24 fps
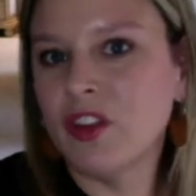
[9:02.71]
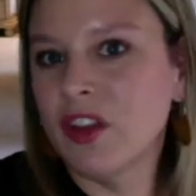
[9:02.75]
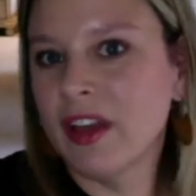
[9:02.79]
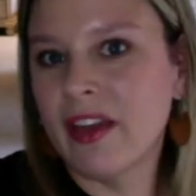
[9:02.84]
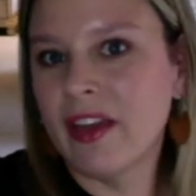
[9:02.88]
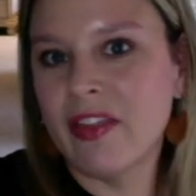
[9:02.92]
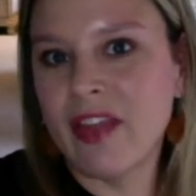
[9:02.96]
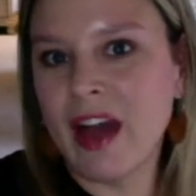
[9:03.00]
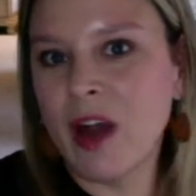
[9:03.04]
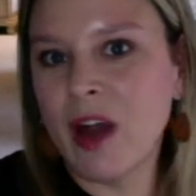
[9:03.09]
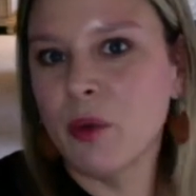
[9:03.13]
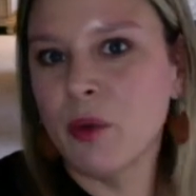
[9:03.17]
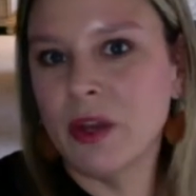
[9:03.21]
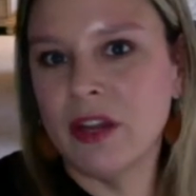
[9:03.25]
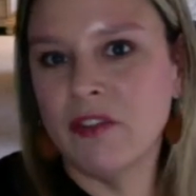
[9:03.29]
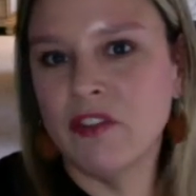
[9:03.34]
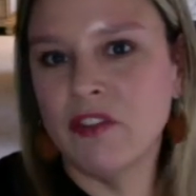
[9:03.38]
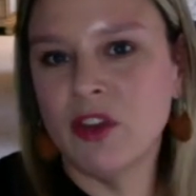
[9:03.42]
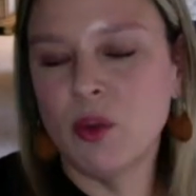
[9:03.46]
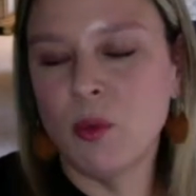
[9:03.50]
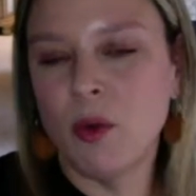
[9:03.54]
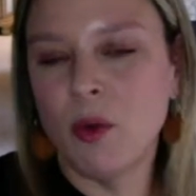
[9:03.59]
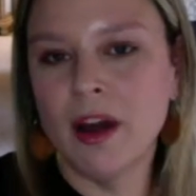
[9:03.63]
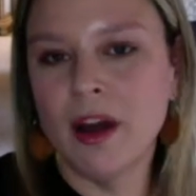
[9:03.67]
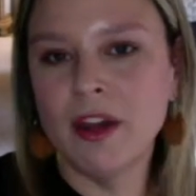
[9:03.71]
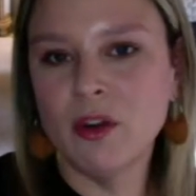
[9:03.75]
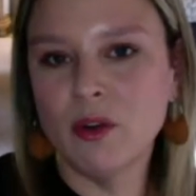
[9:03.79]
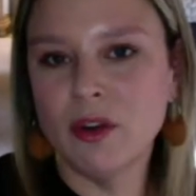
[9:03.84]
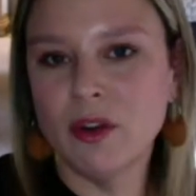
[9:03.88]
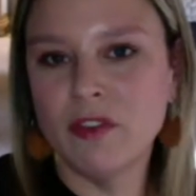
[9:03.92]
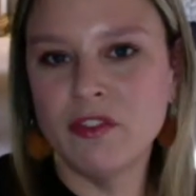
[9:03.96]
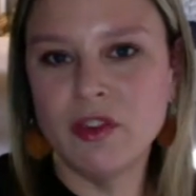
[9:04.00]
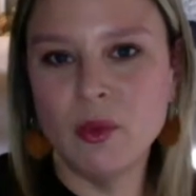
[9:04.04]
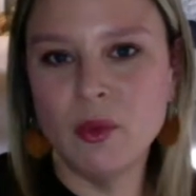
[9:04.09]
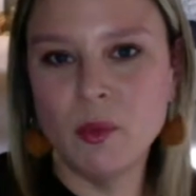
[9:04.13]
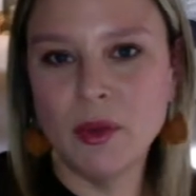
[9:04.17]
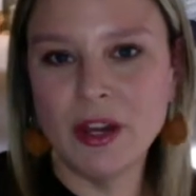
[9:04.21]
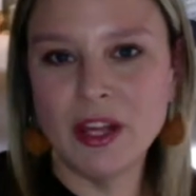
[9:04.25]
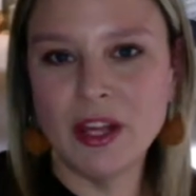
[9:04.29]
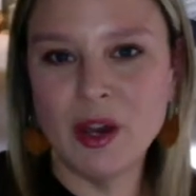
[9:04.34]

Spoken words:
look at that one if you want, or if you want to